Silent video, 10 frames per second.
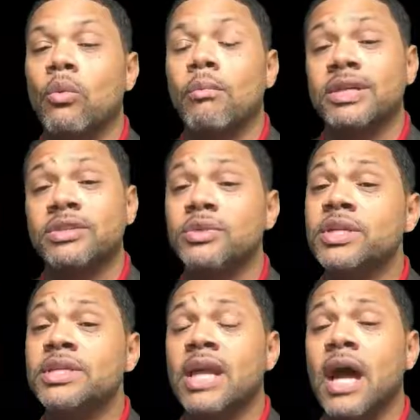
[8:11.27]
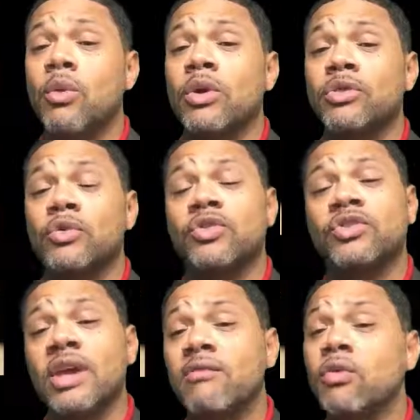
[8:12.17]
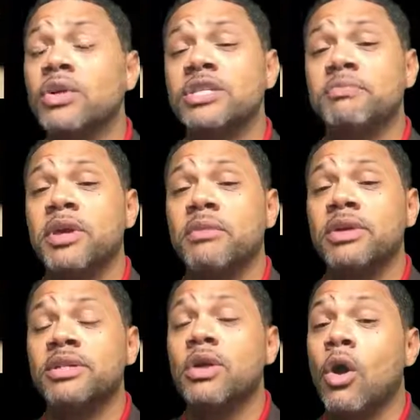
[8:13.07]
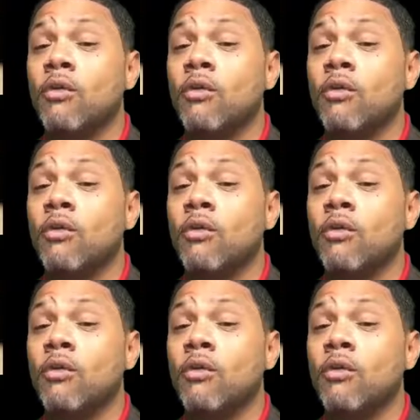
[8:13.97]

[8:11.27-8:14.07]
My students and I went through several experiments